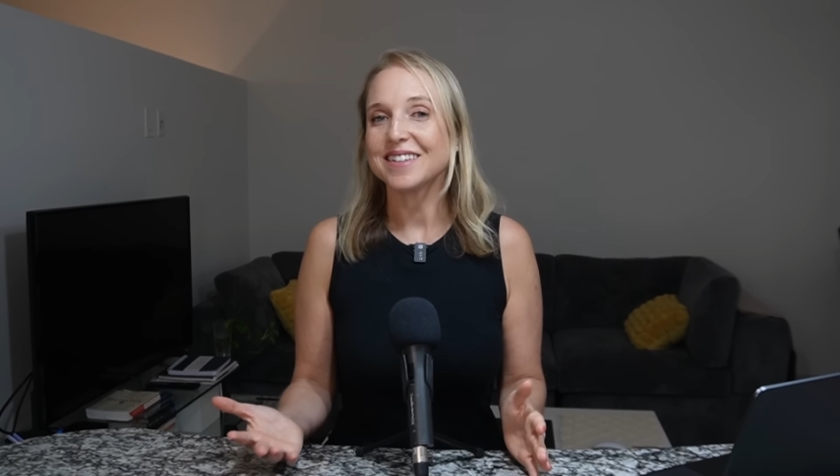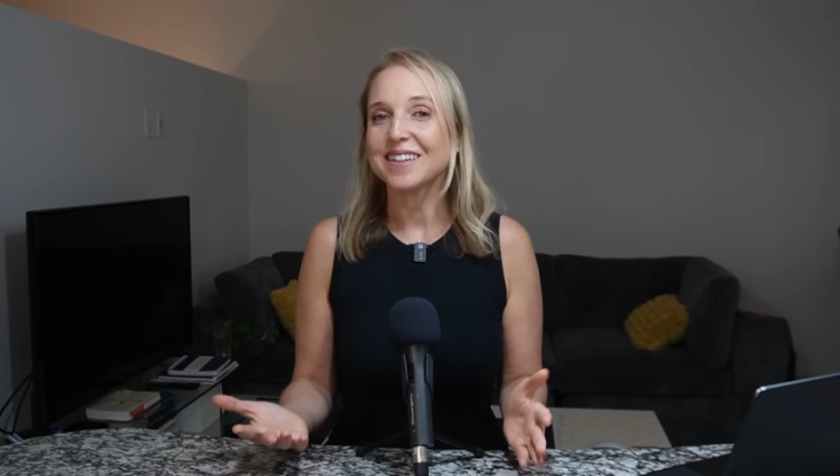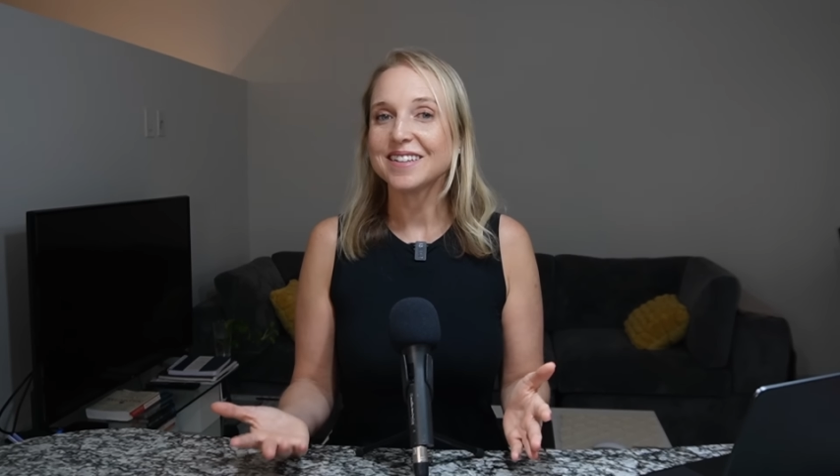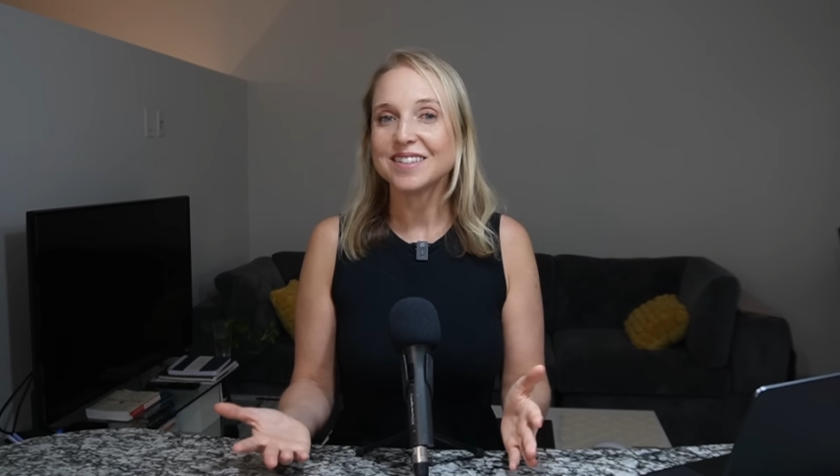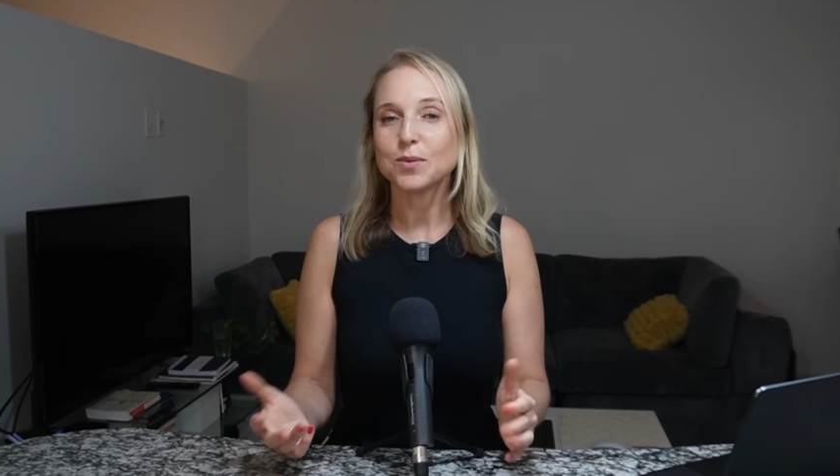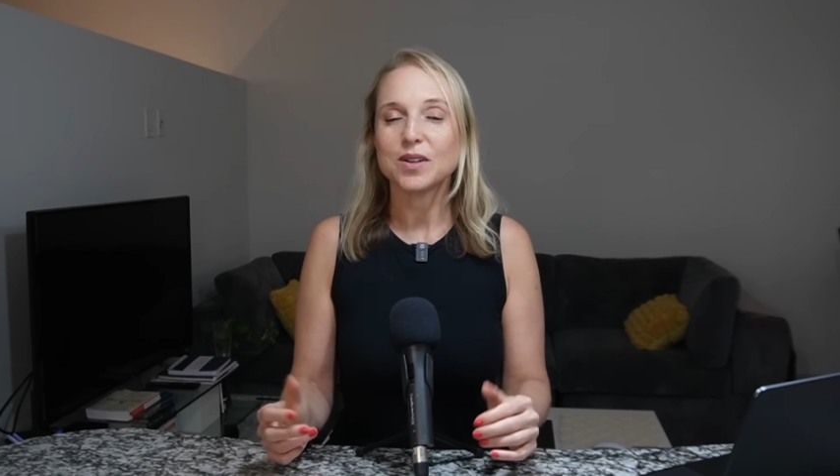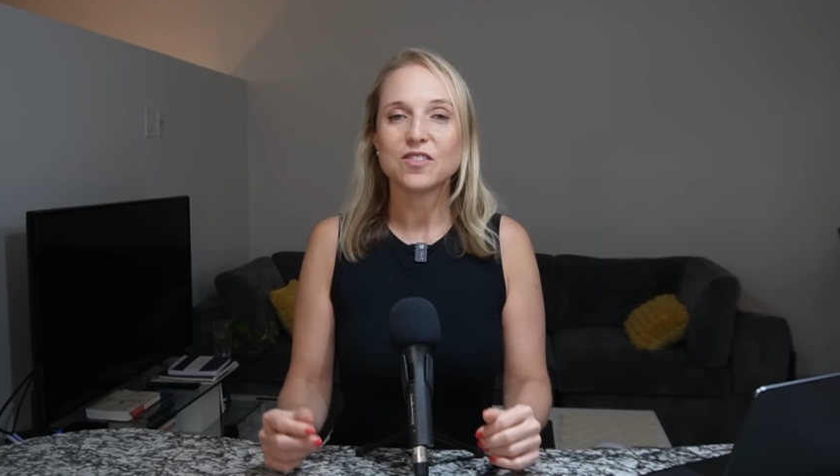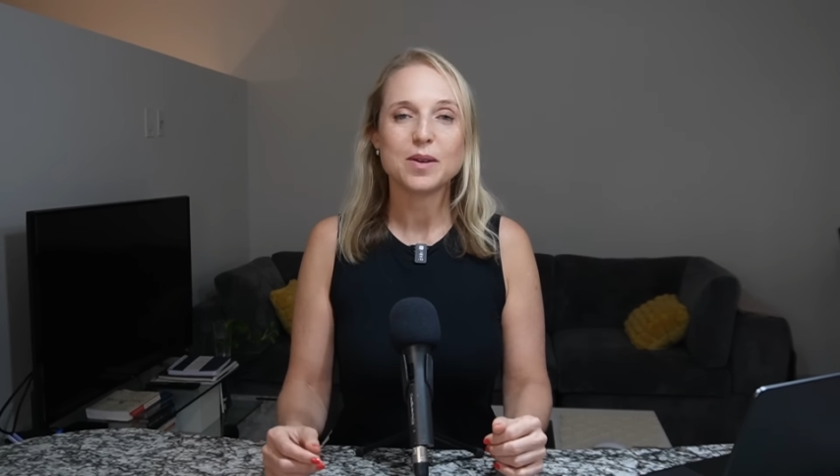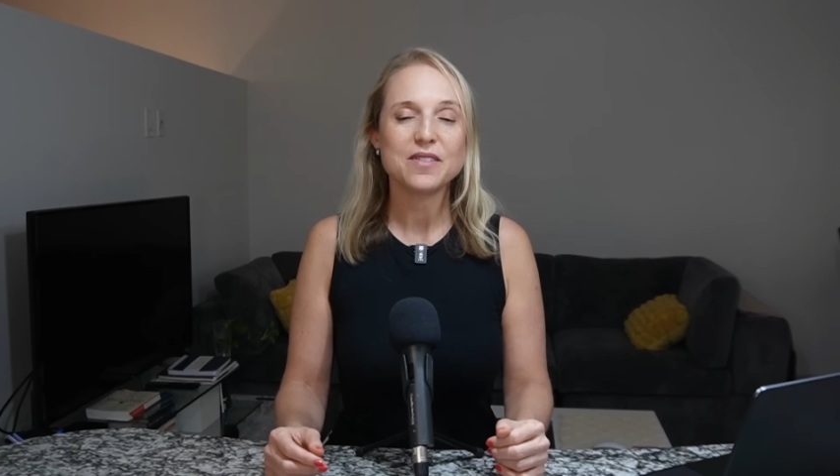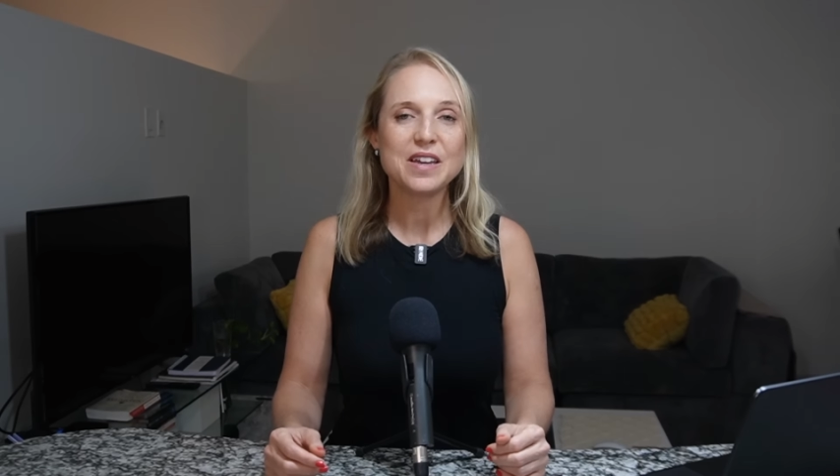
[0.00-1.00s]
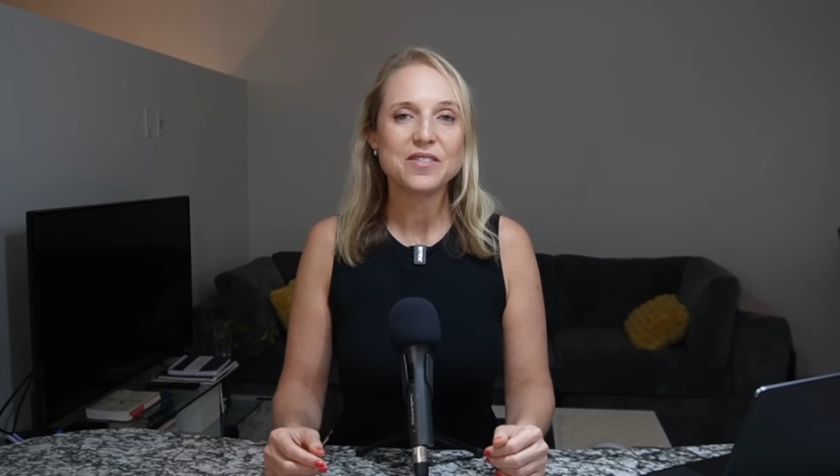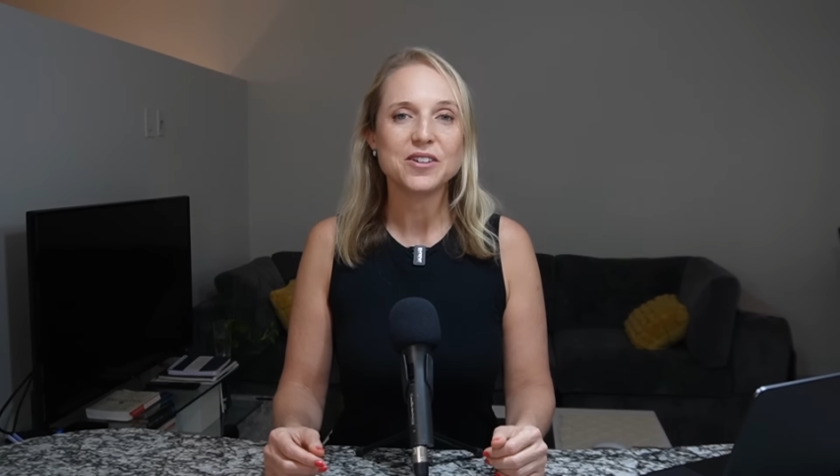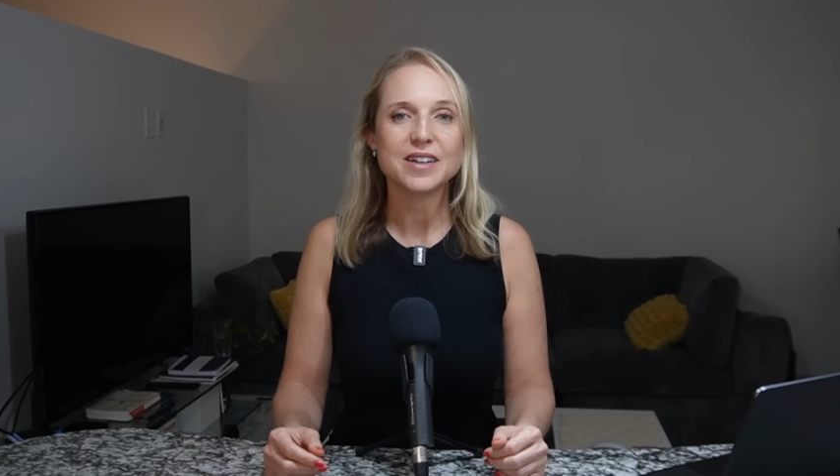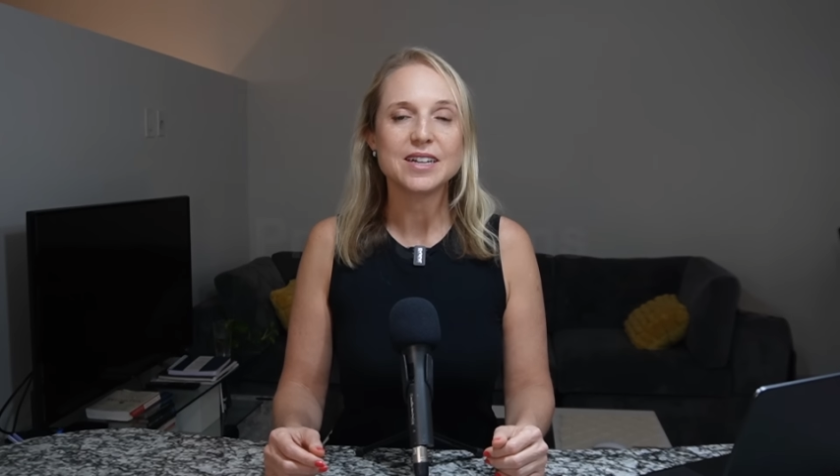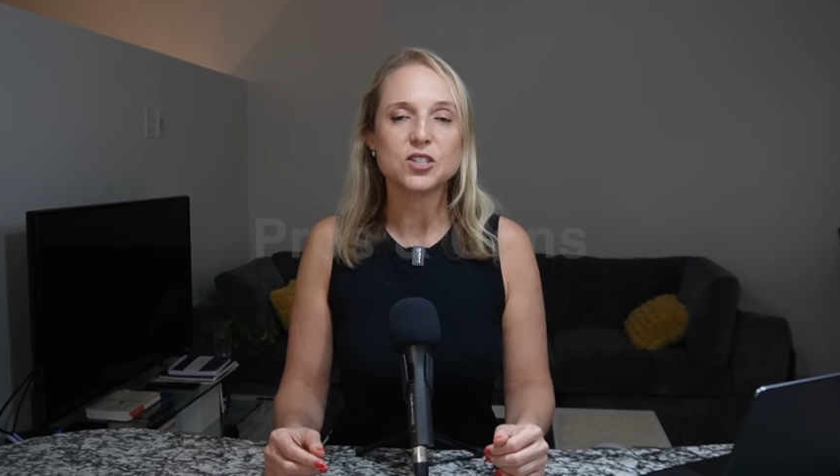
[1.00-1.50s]
and it is one of my
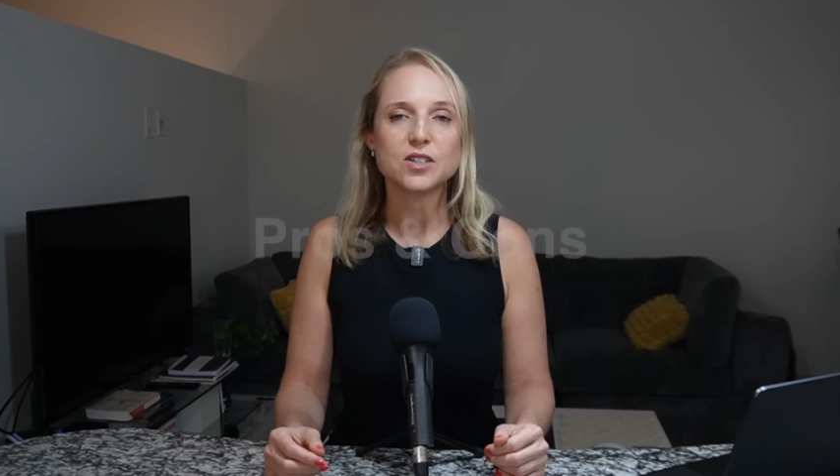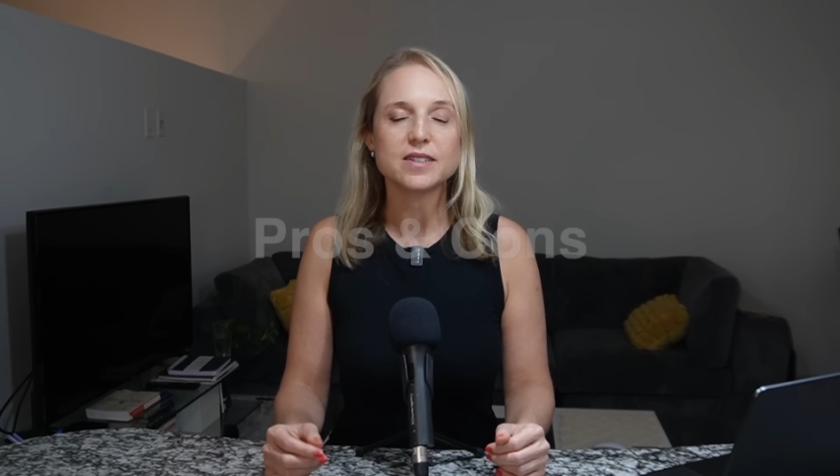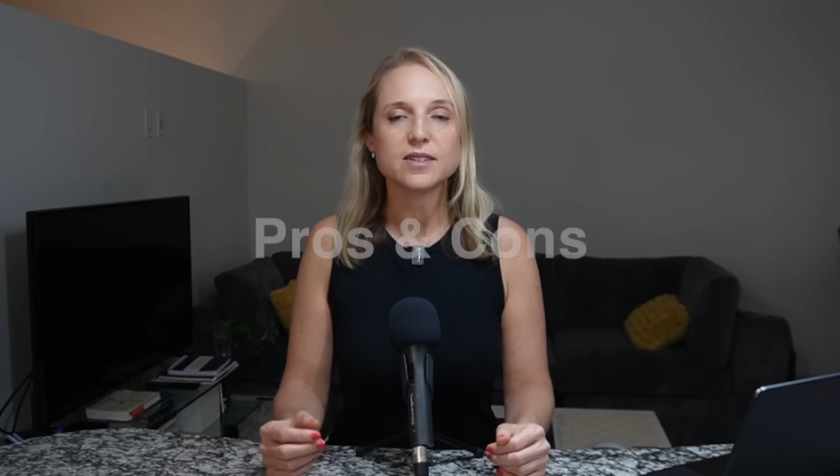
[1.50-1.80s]
favorite countries,